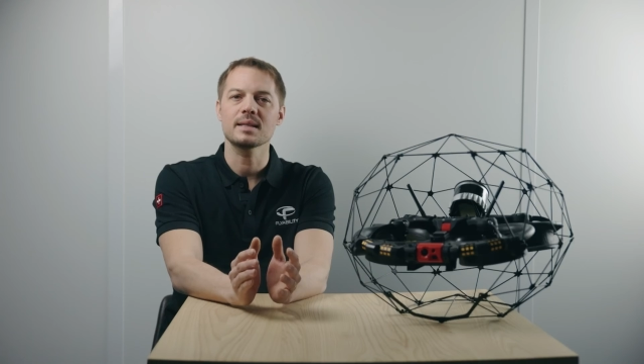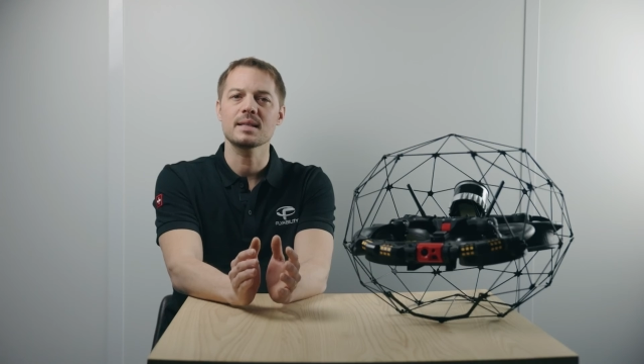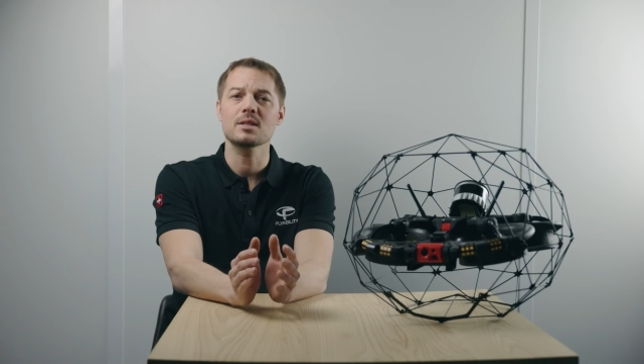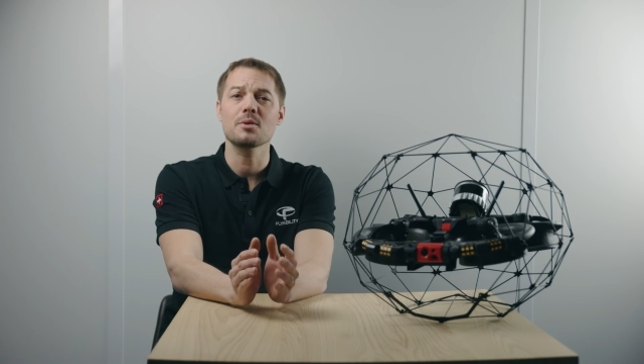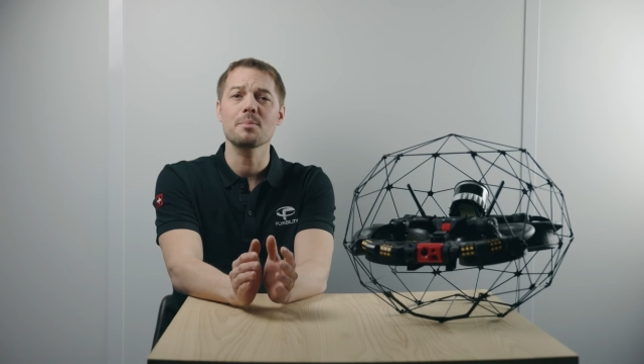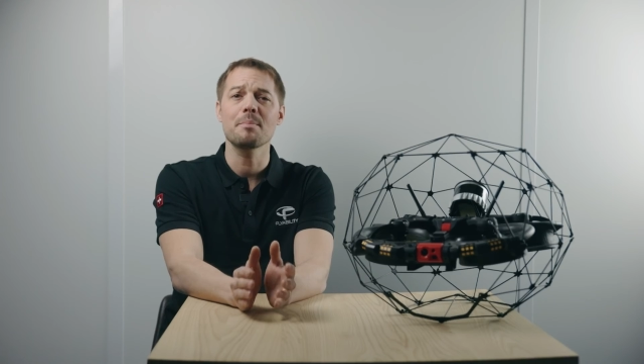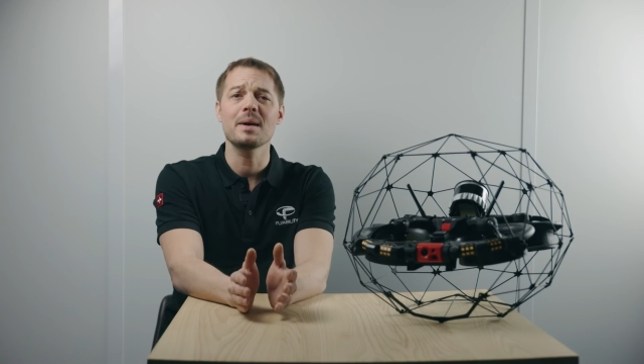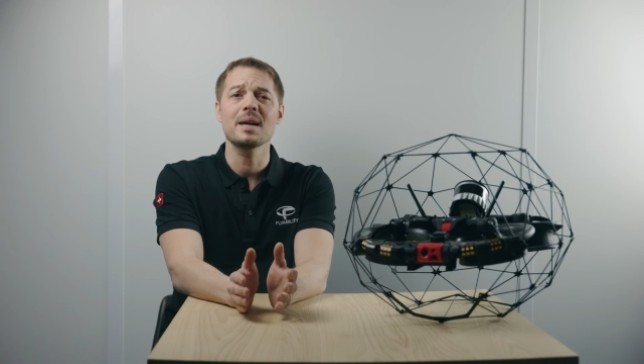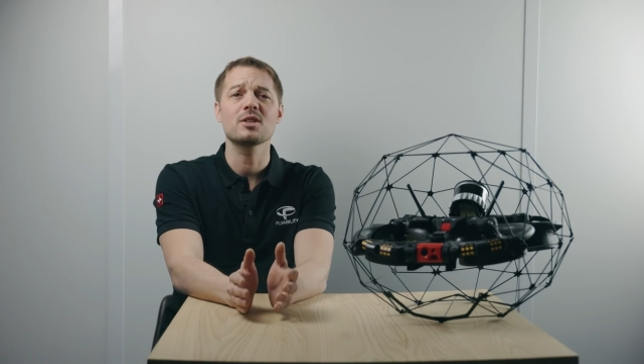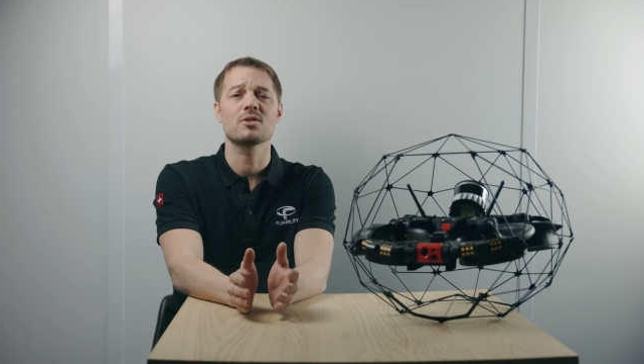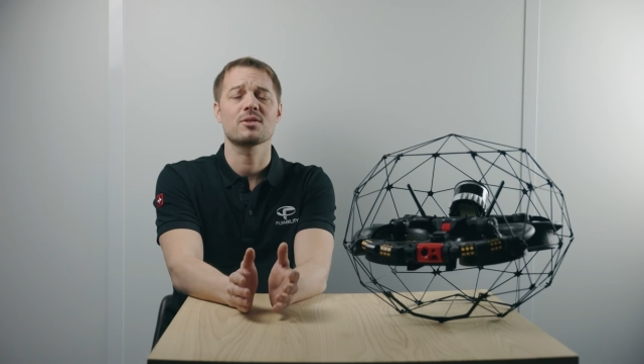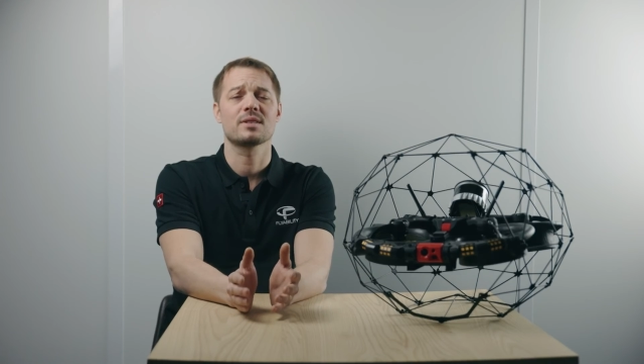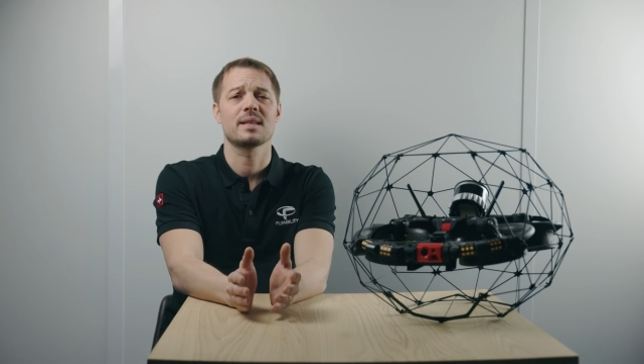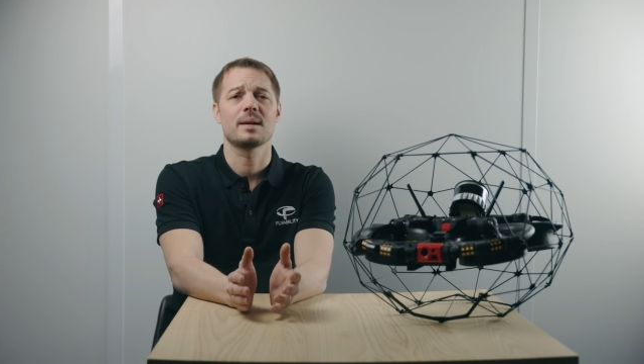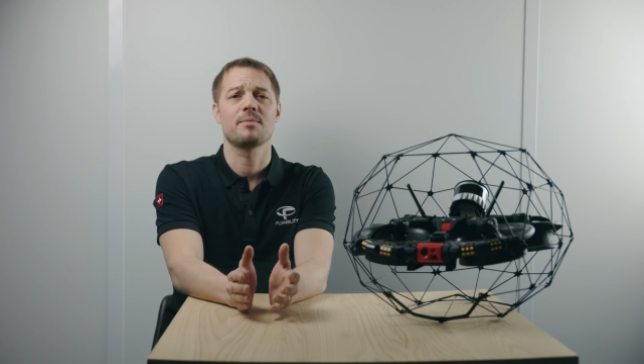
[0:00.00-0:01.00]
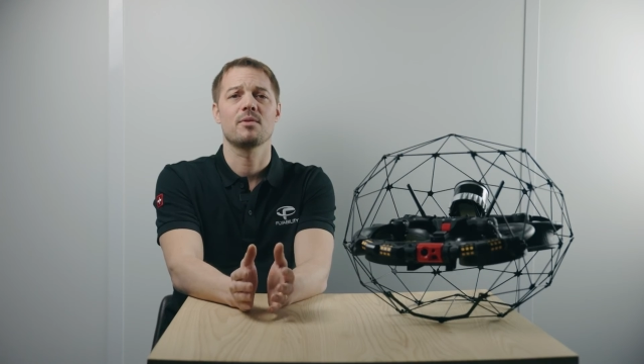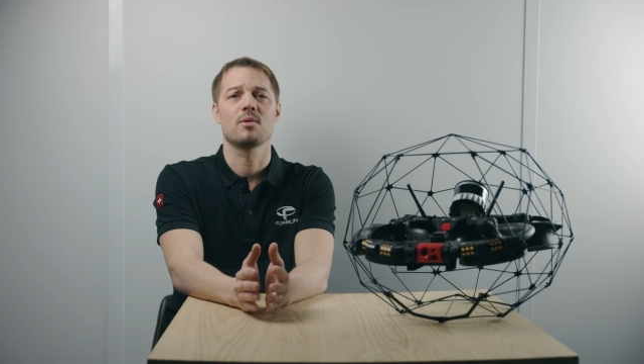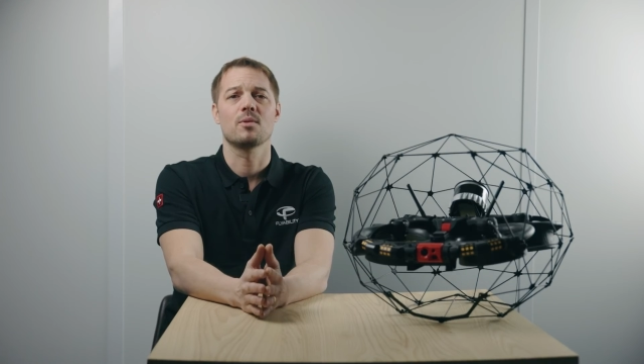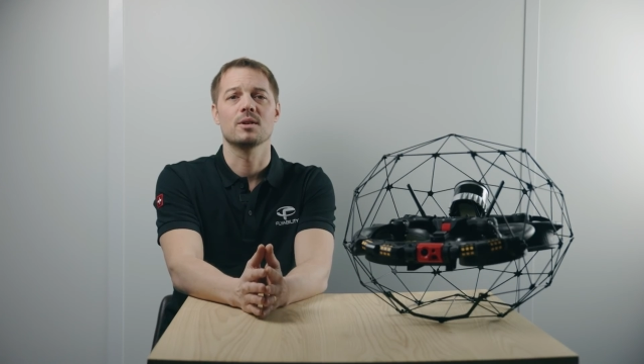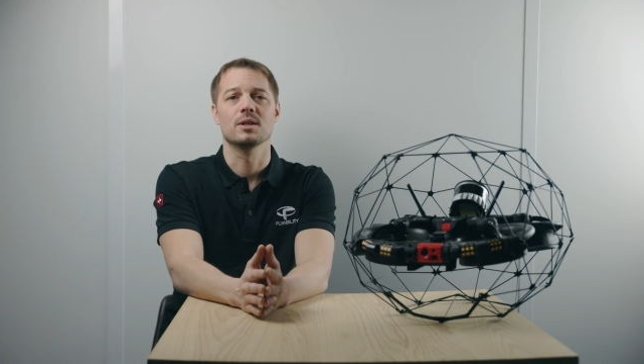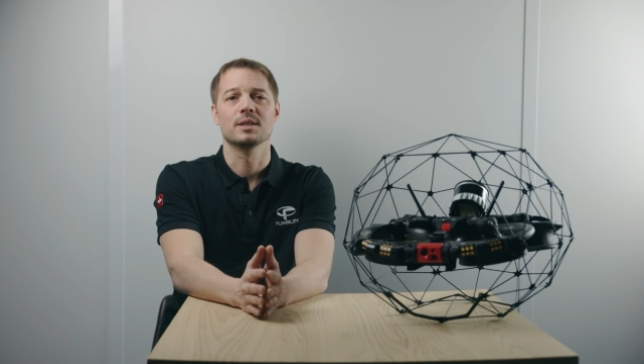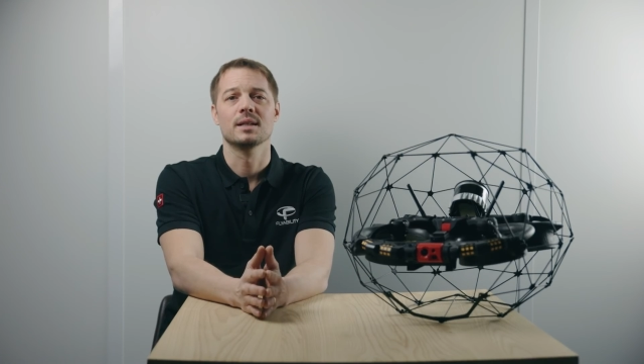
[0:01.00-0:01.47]
This is a major step
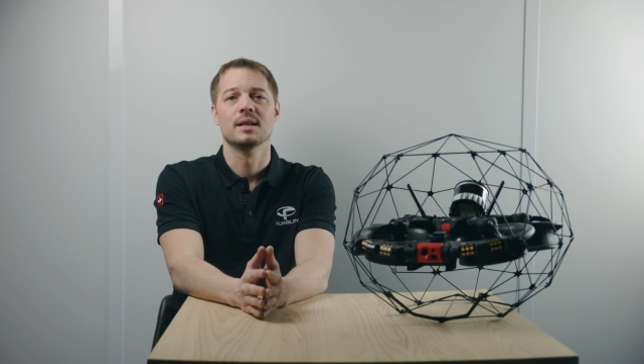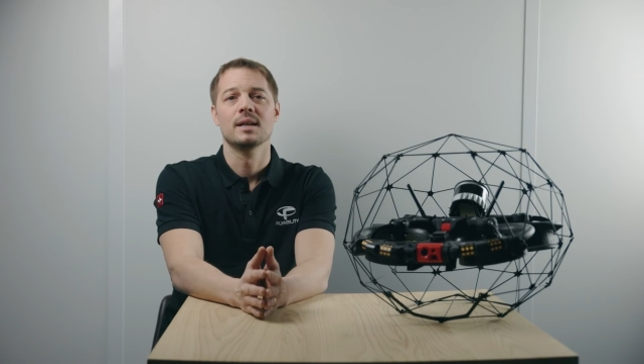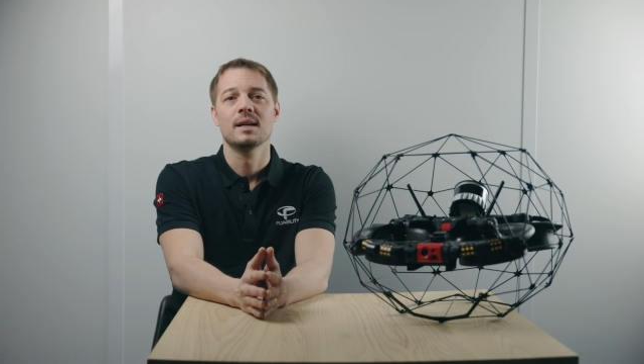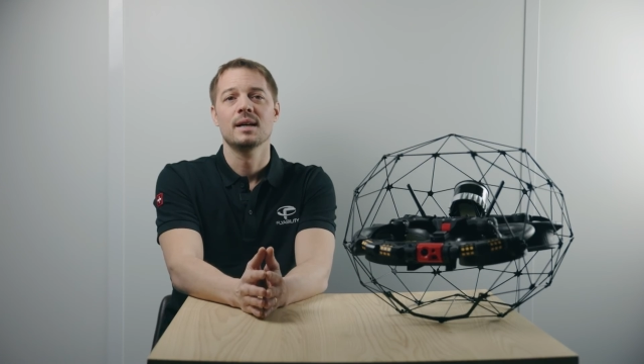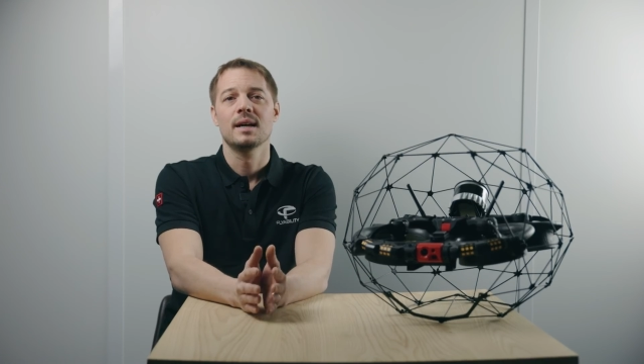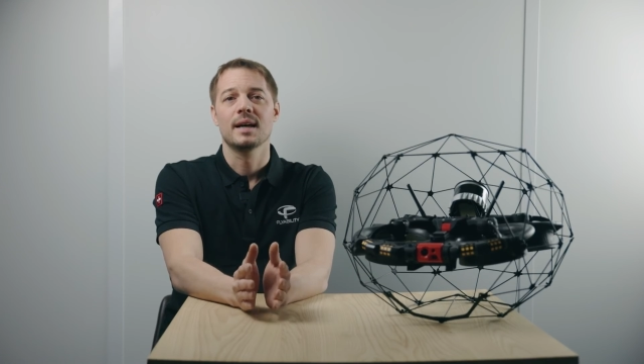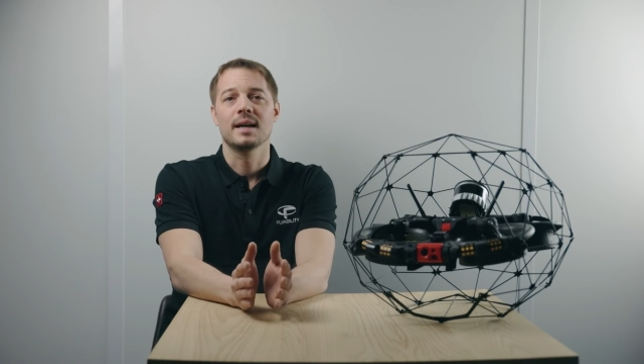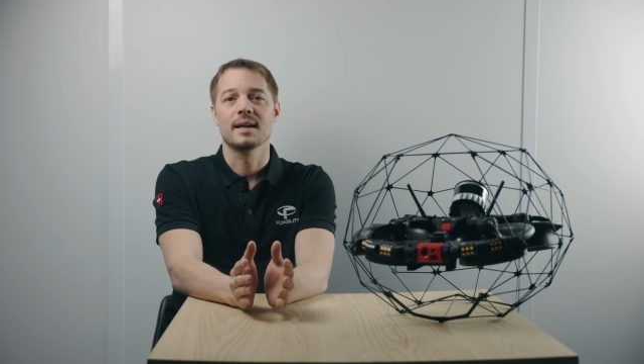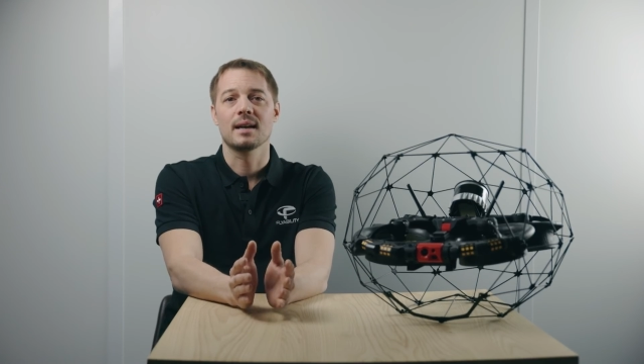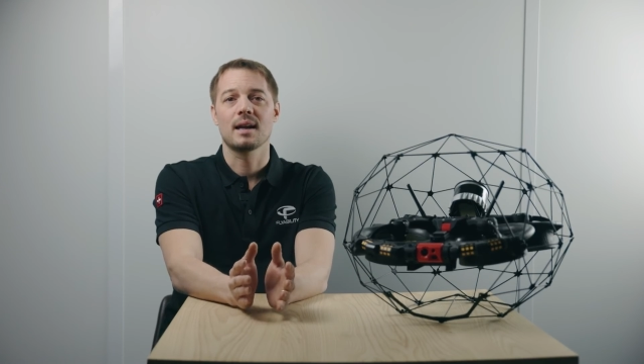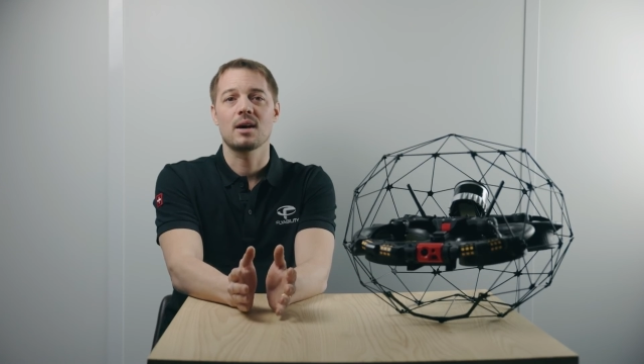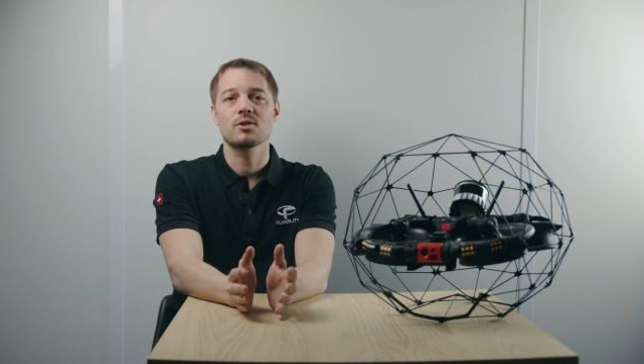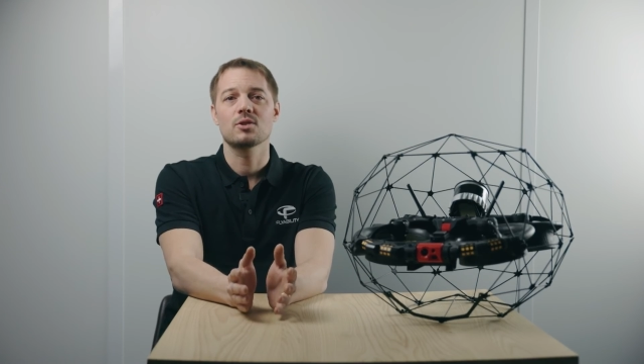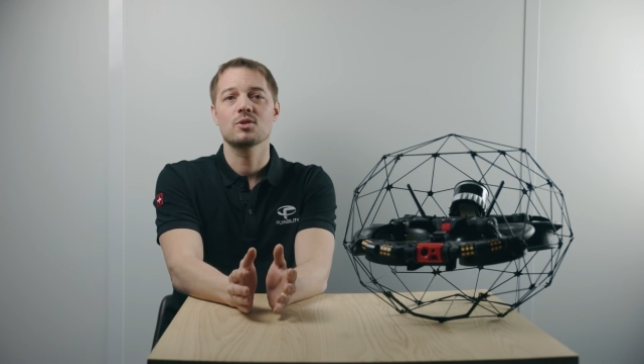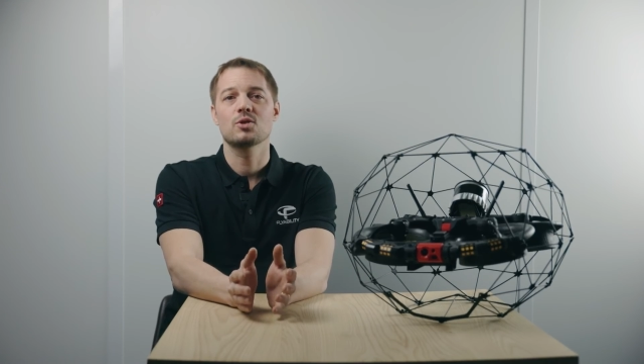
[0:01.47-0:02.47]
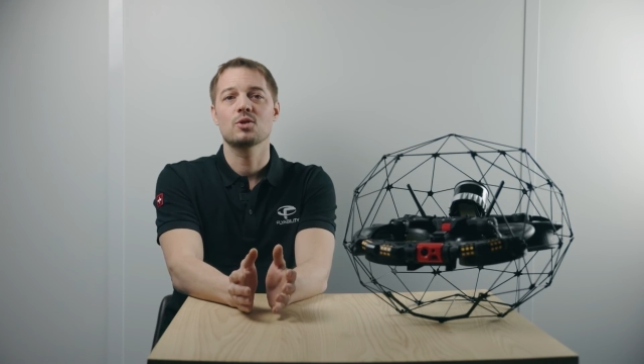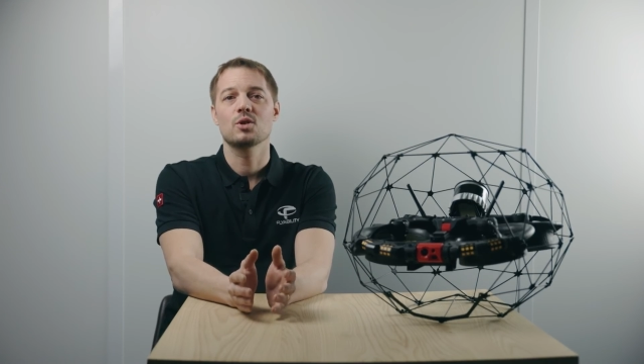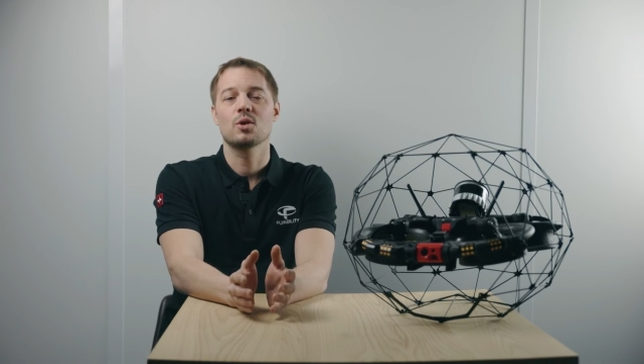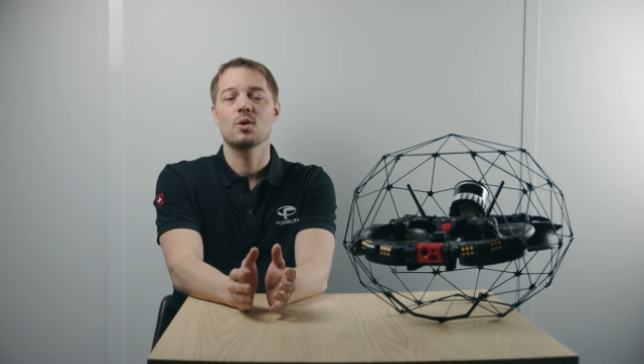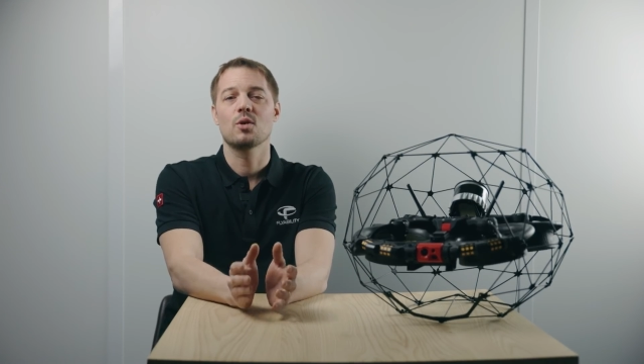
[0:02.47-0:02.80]
forward. It allows you to